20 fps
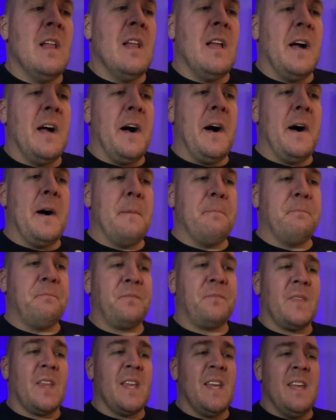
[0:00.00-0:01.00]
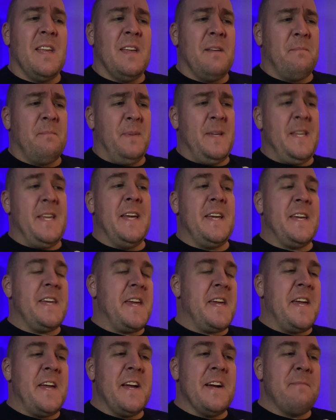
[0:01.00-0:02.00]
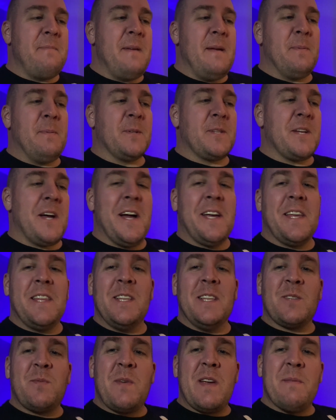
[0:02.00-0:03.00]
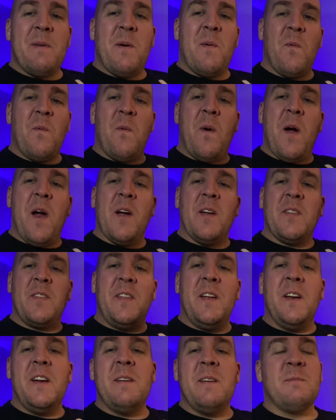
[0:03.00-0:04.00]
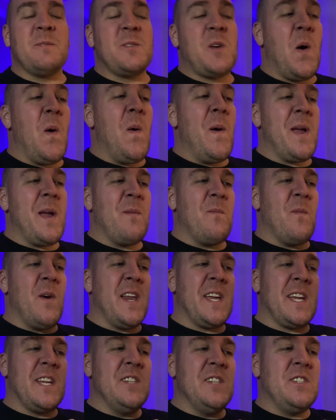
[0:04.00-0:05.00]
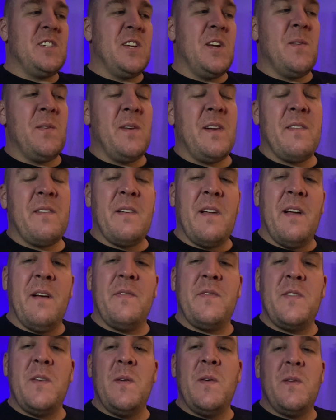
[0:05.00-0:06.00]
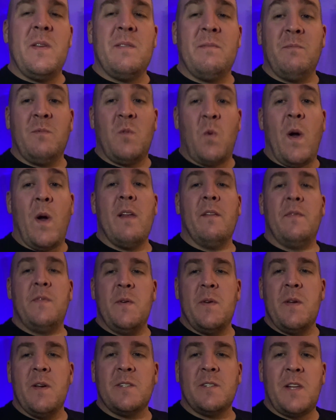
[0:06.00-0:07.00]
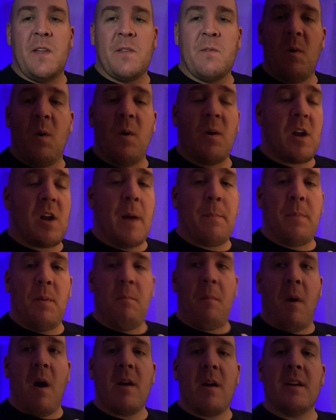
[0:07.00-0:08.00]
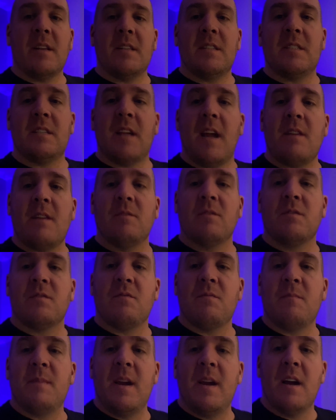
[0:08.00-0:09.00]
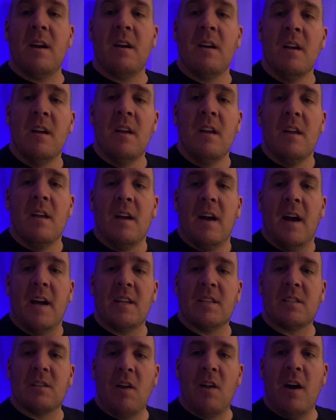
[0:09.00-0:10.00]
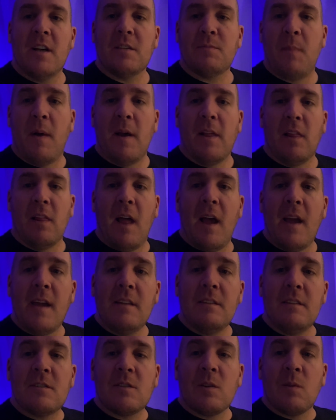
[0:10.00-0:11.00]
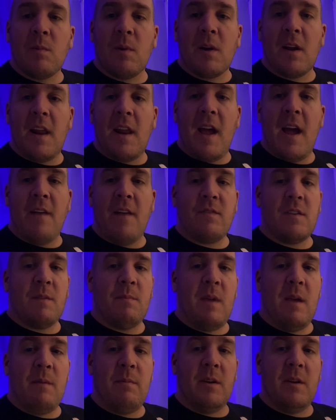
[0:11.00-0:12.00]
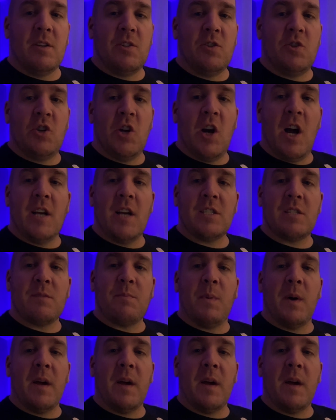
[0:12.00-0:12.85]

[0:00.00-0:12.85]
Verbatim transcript: Um, but you, you hear people talking this week about where Ethereum's going and what it can do in a few, quite a few years down the road, a couple market cycles from here. I just lost my light, so we're going to have to maybe adjust.